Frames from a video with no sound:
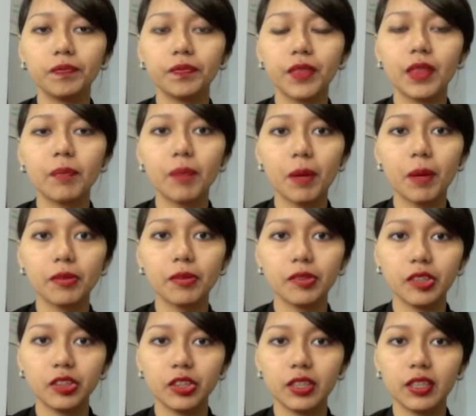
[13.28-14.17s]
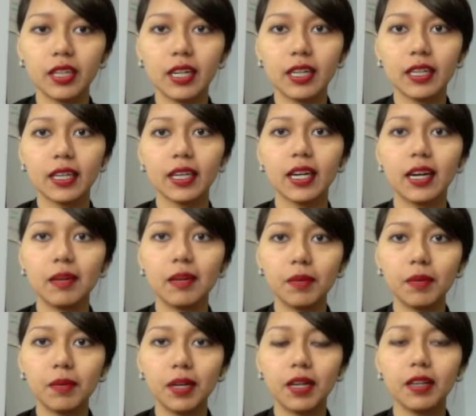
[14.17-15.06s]
the preposition like
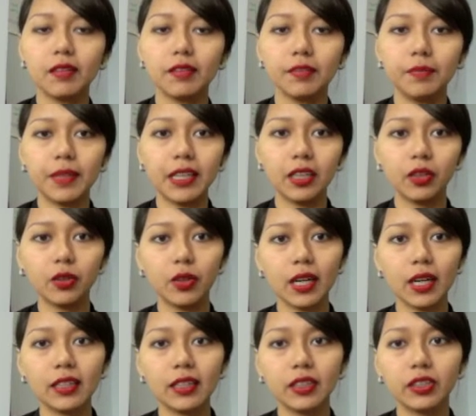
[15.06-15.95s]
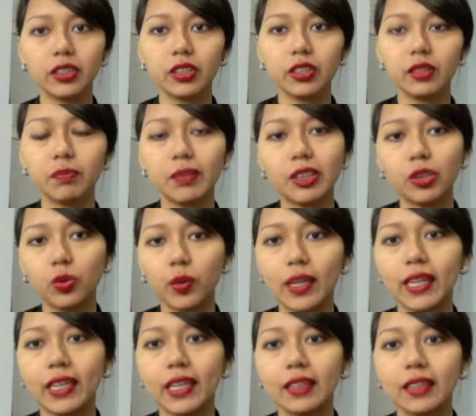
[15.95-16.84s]
above, below, under,
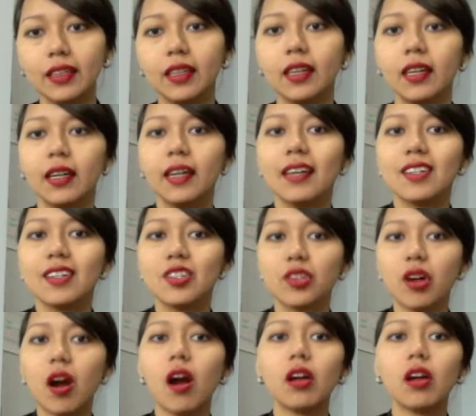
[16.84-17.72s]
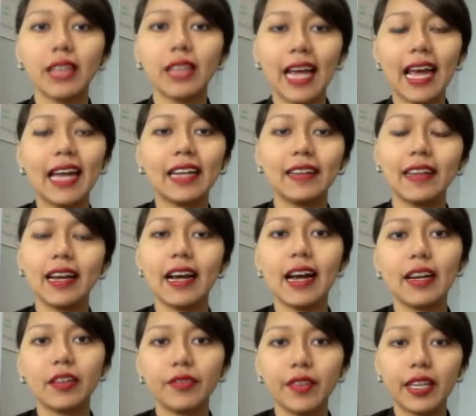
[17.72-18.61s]
between, start, and that
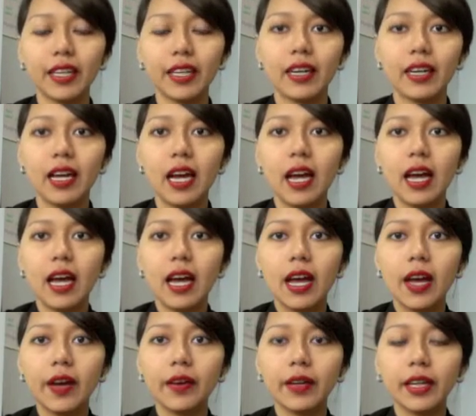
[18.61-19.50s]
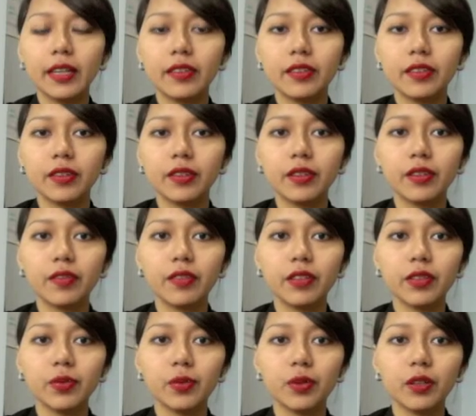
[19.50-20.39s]
kind of thing. Okay, so the
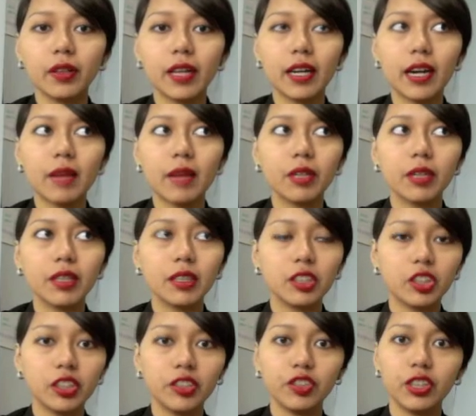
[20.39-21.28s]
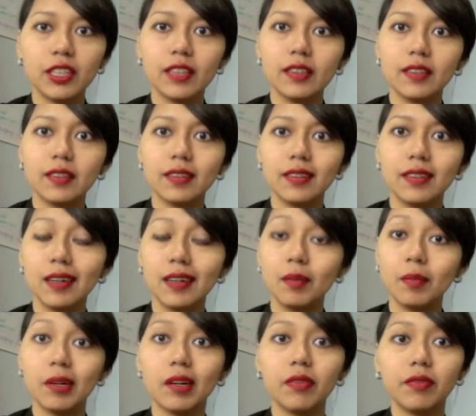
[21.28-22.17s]
first word that I'm gonna teach is
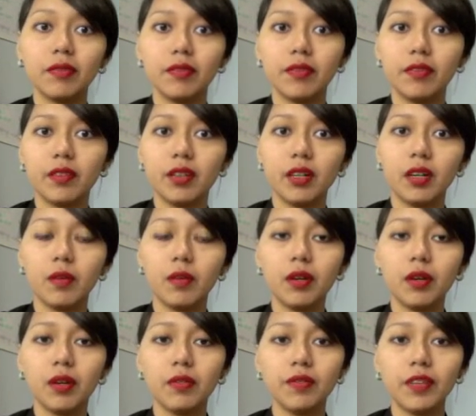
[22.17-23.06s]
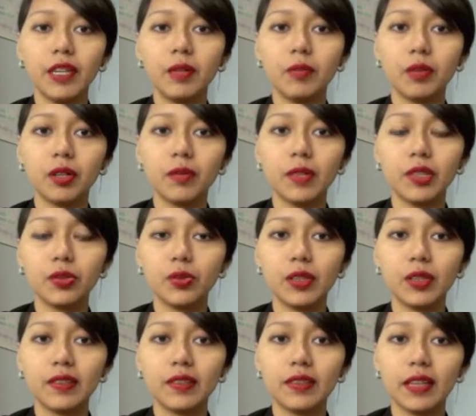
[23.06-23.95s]
above. Above in Burmese
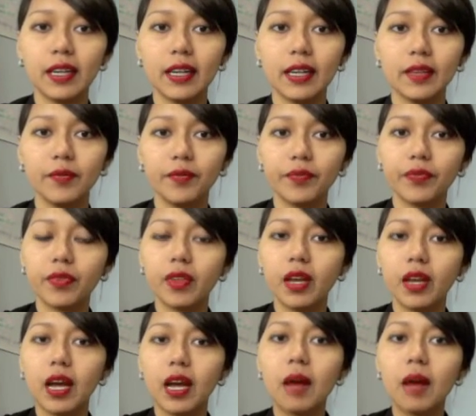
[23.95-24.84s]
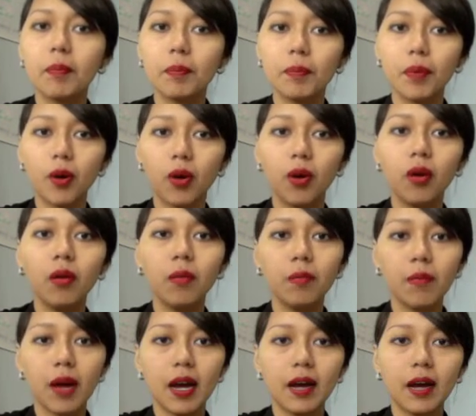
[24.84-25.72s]
we say abo
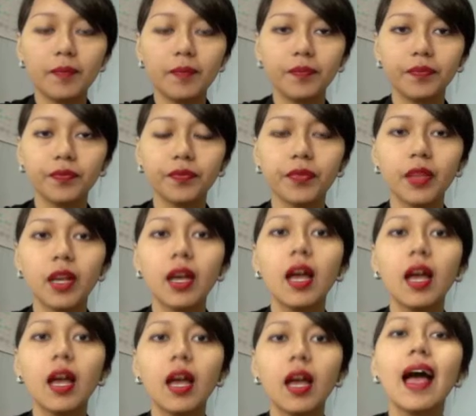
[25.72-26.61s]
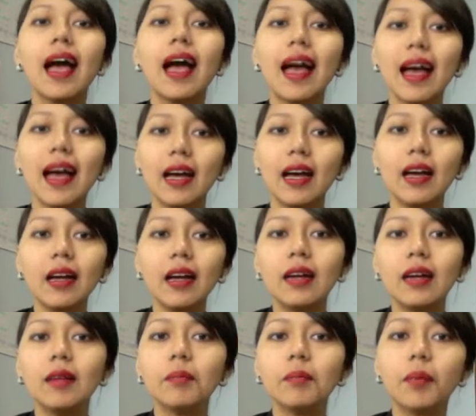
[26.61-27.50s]
ma.
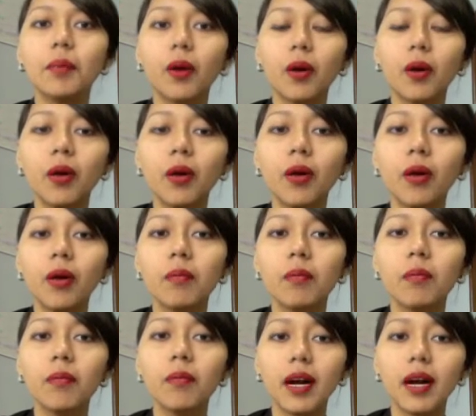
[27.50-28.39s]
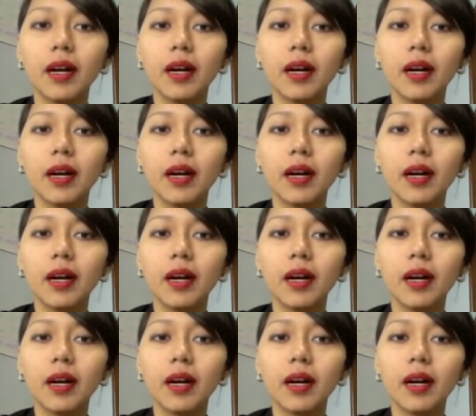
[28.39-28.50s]
Abo ma.